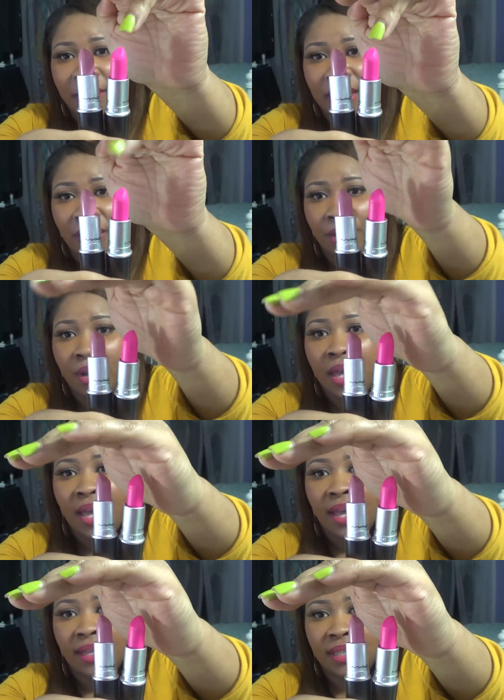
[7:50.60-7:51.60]
here,
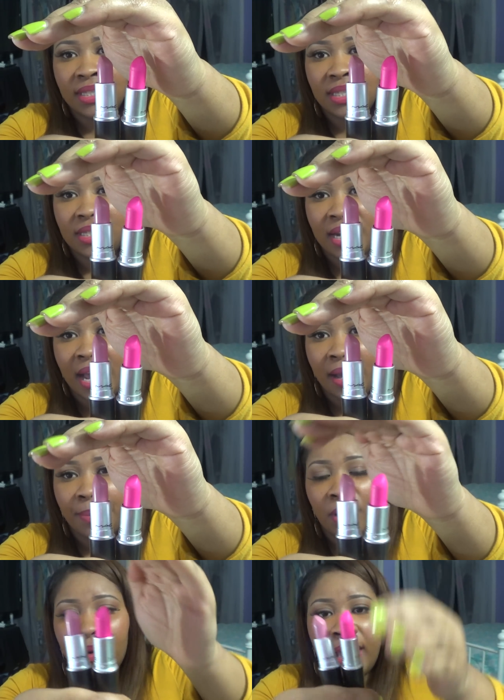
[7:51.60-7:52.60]
and this is Snob.
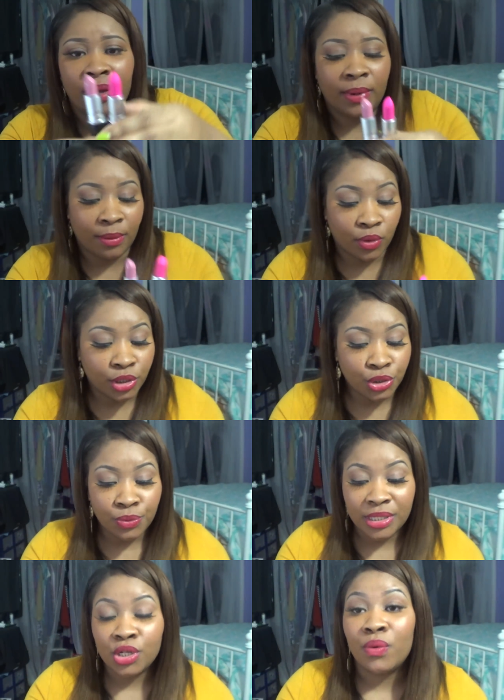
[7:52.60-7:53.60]
Okay, what I'm going to do
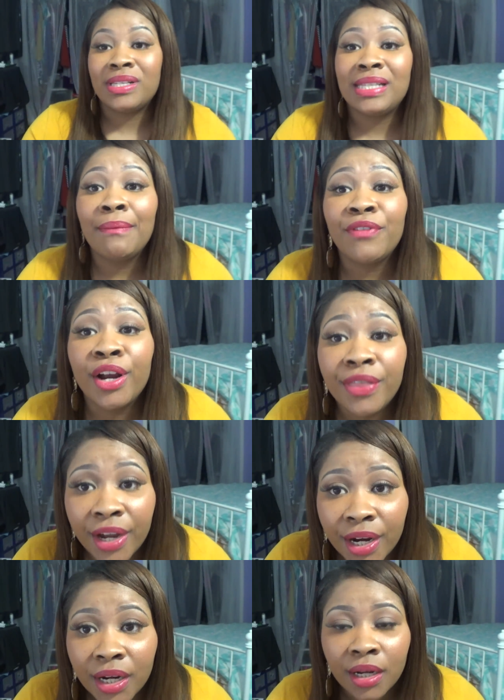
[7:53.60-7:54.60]
is go a step
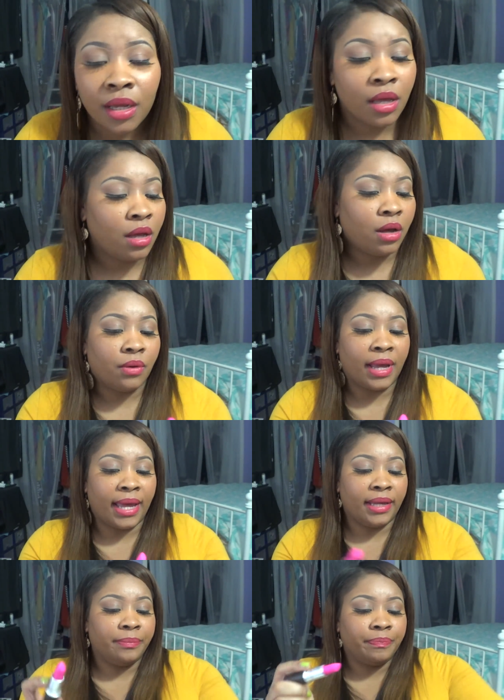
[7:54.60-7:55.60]
further.
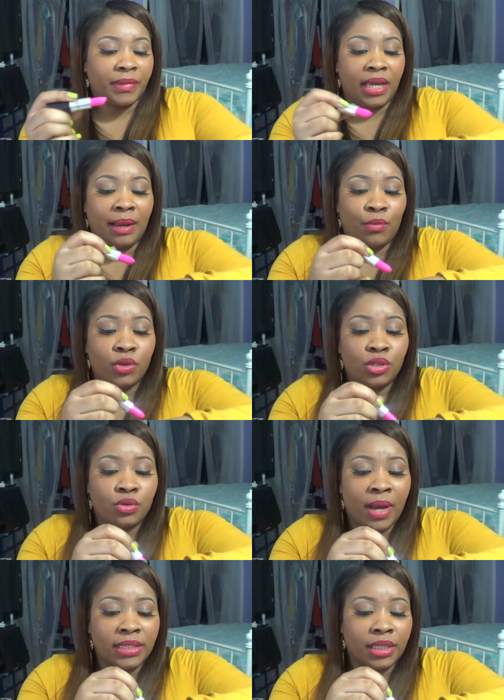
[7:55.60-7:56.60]
Okay, and I'm going to
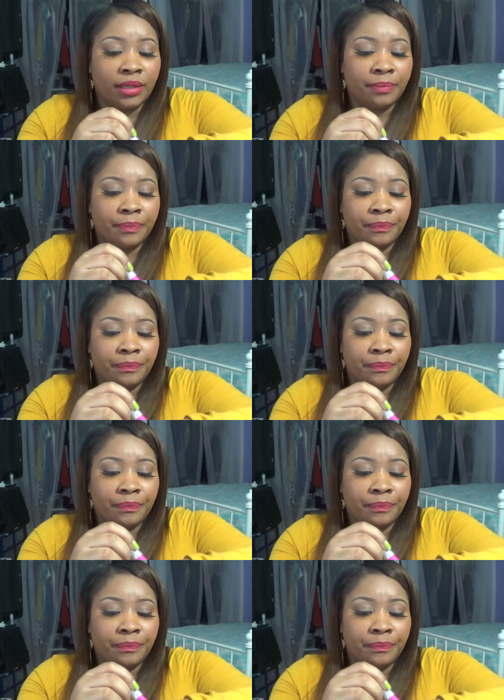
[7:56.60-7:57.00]
swatch it.